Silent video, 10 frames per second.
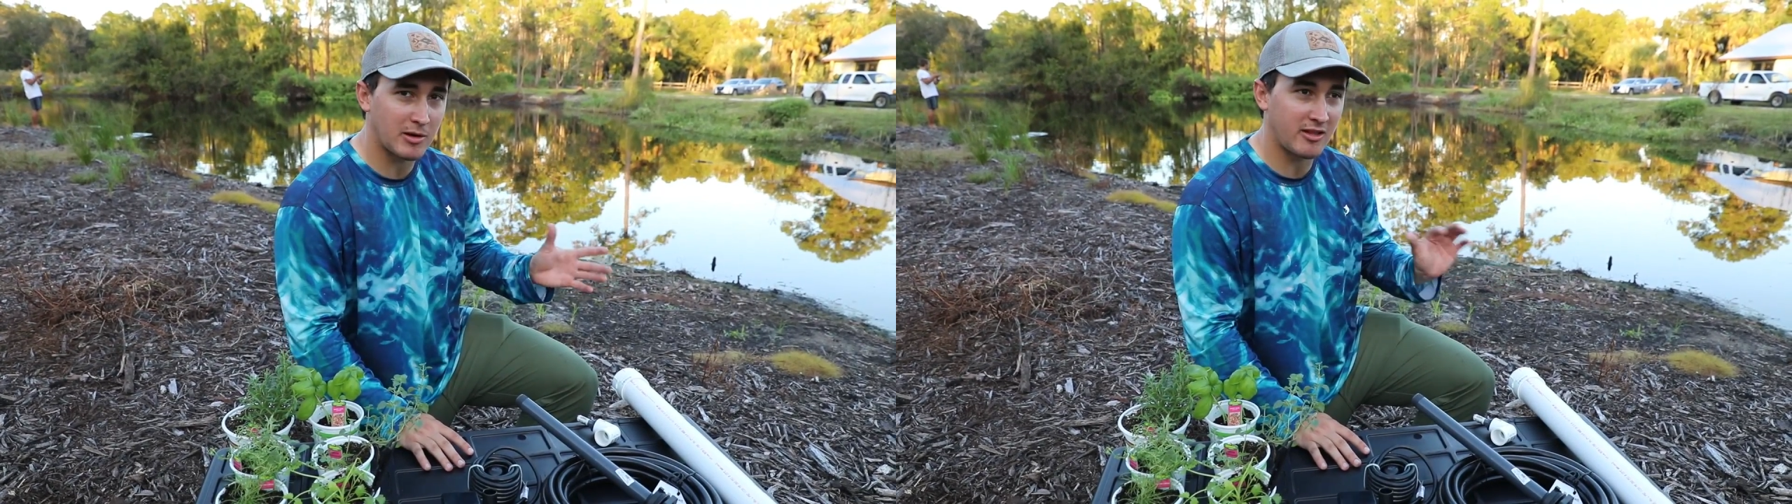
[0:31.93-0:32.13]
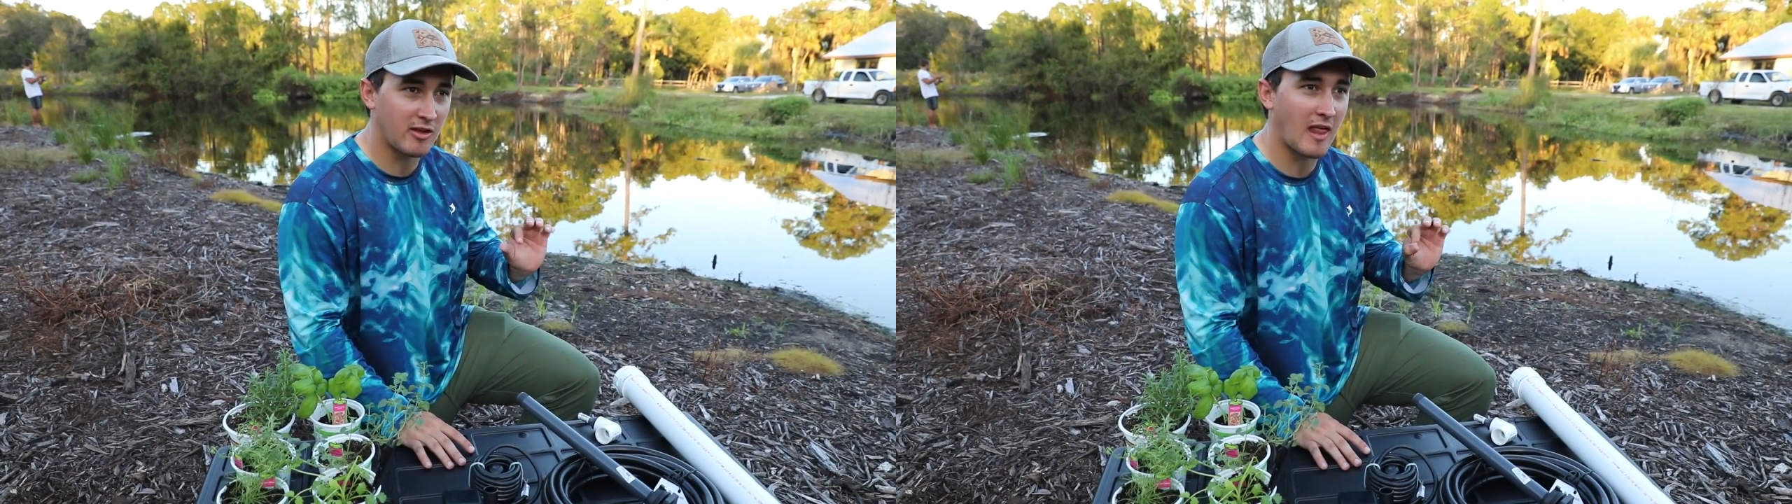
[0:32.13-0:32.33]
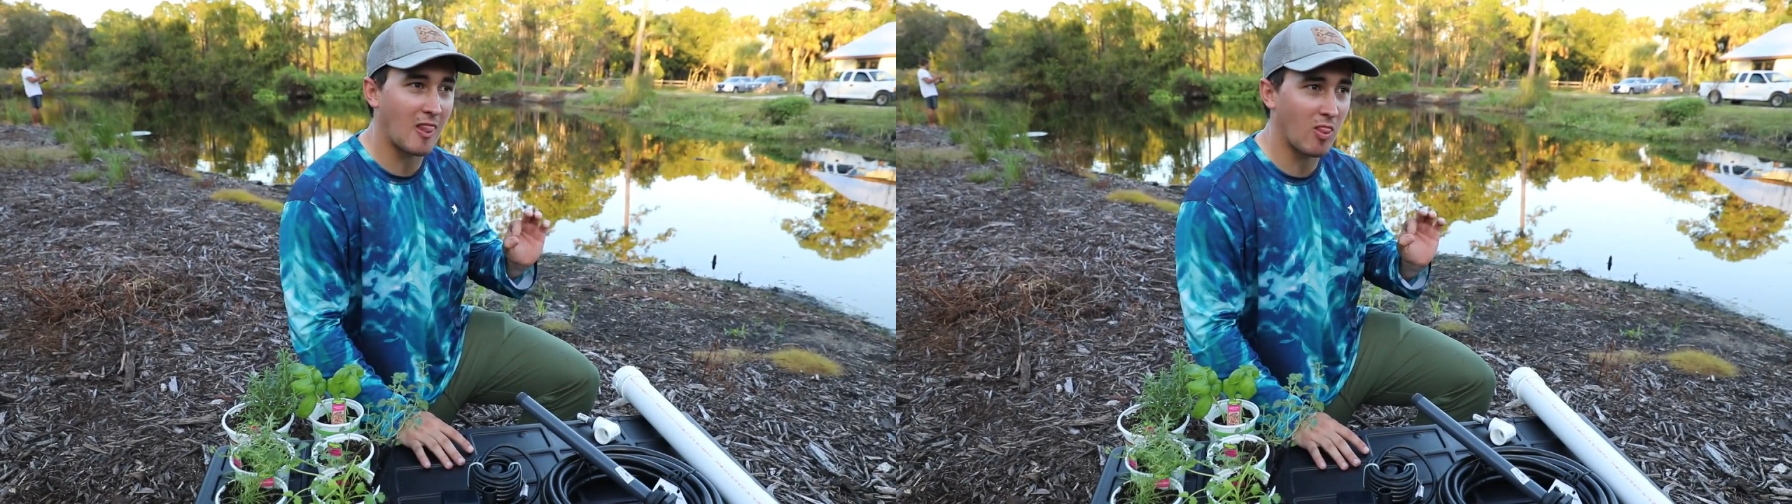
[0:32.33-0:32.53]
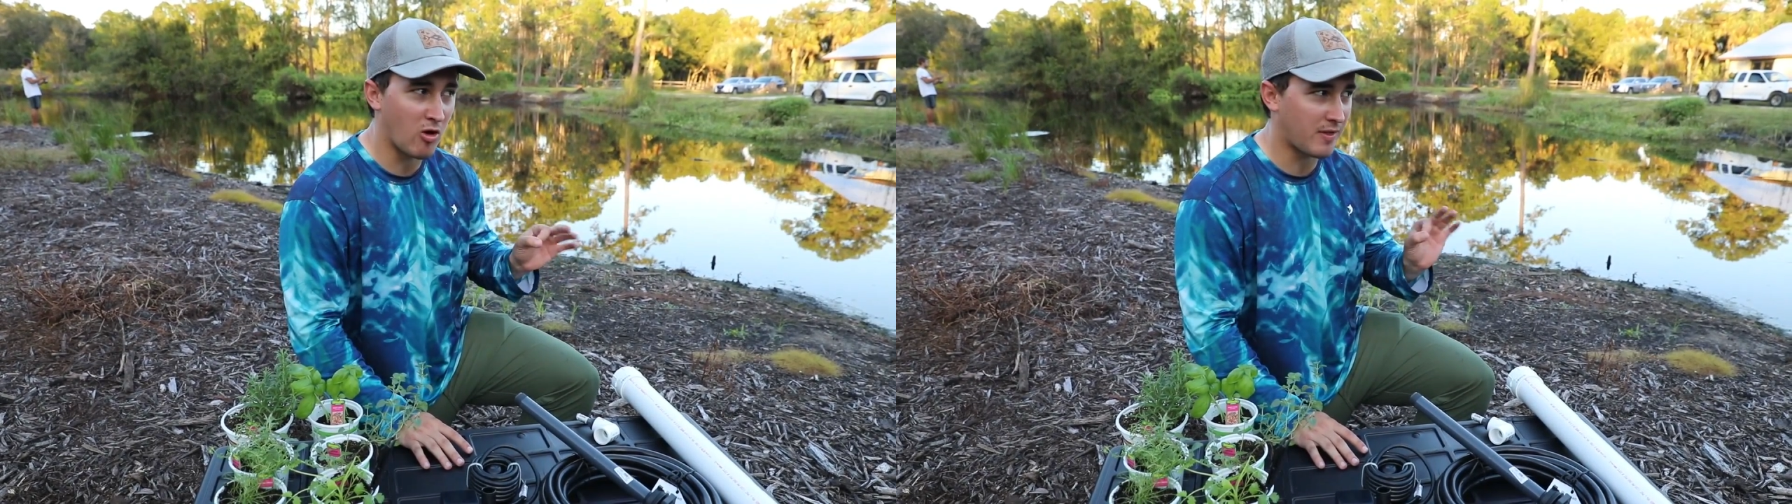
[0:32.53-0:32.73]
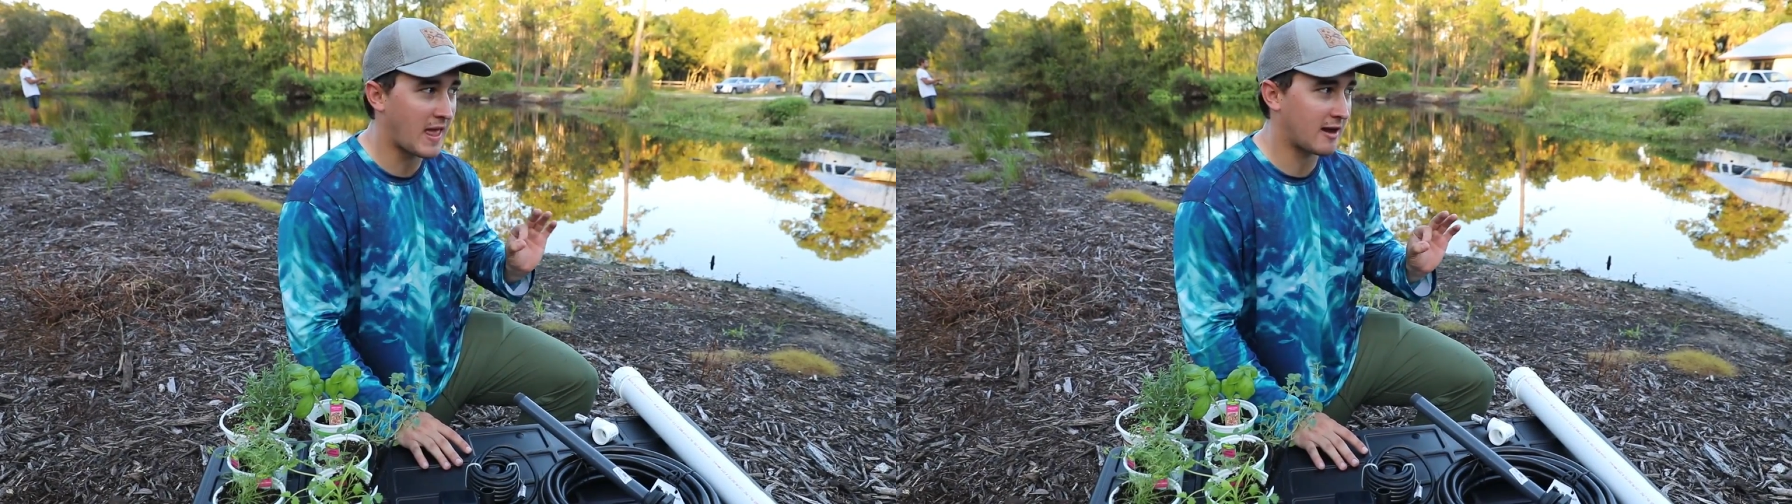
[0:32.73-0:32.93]
but it doesn't
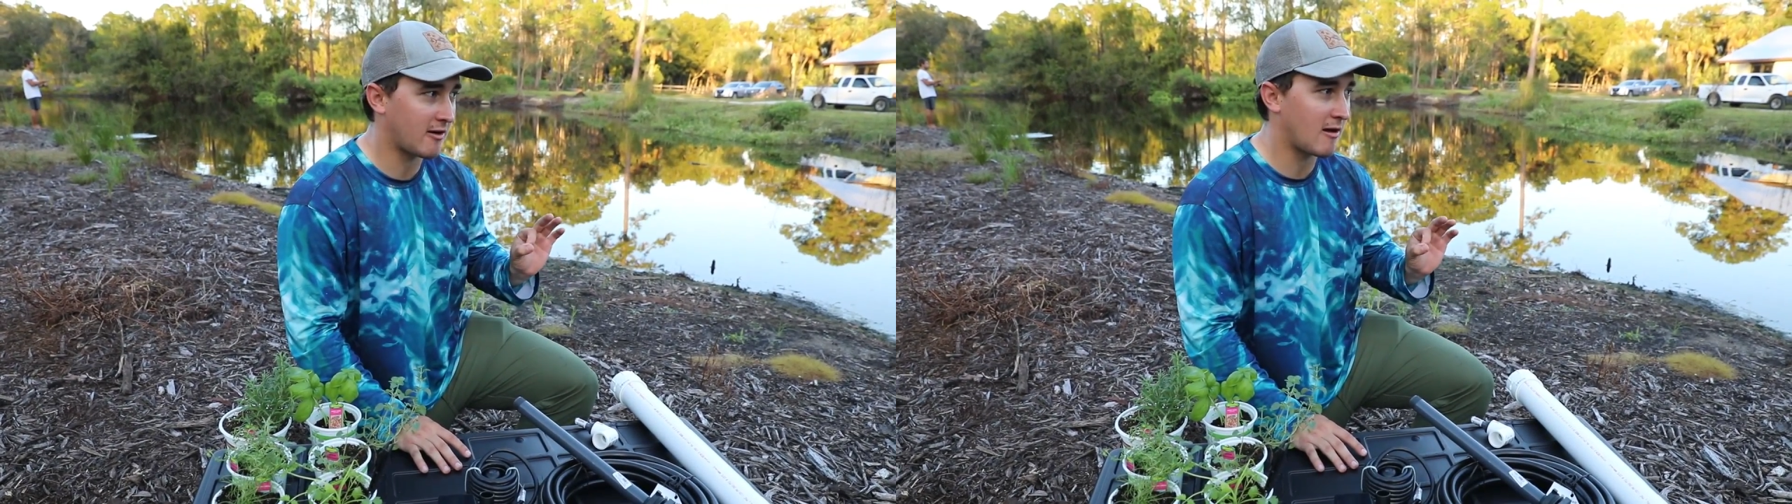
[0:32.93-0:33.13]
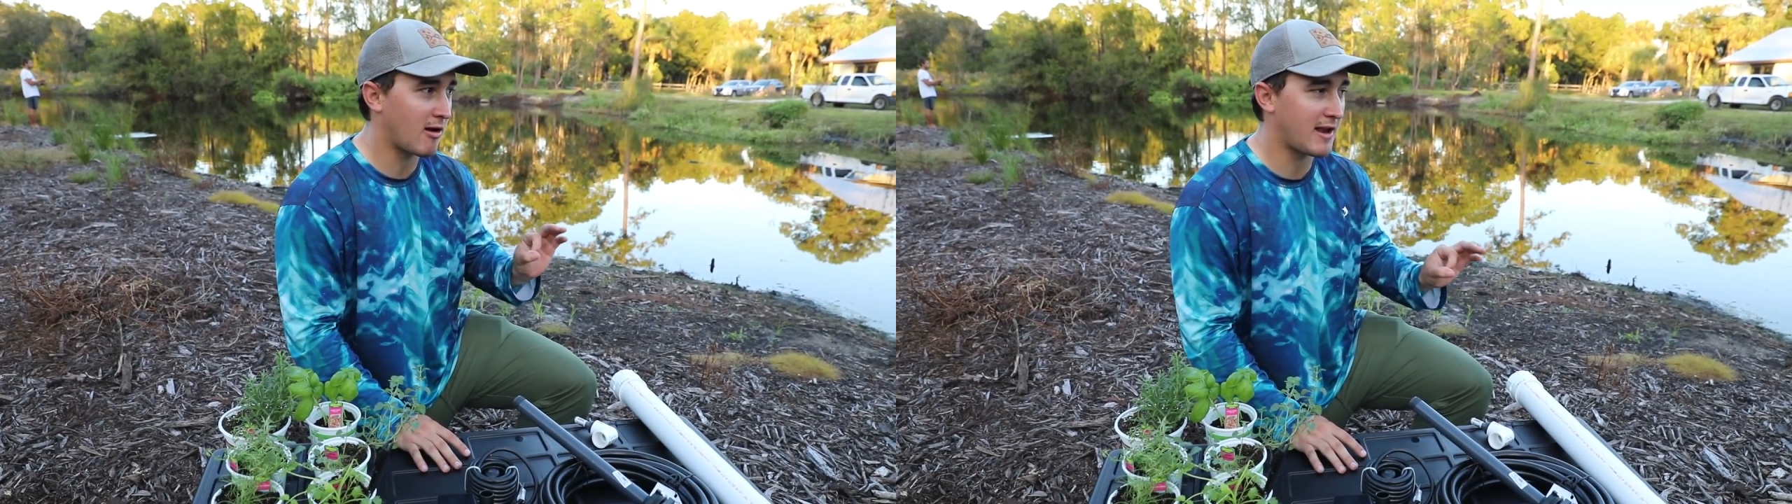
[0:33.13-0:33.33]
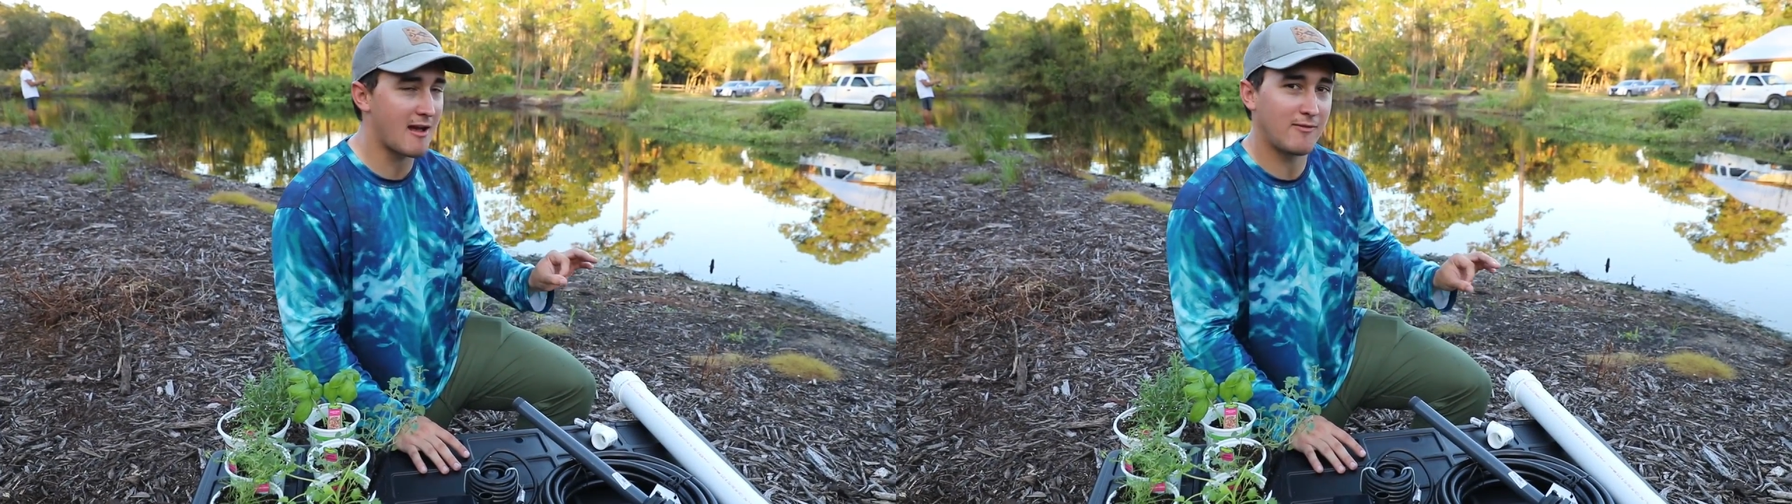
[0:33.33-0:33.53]
look that great right now.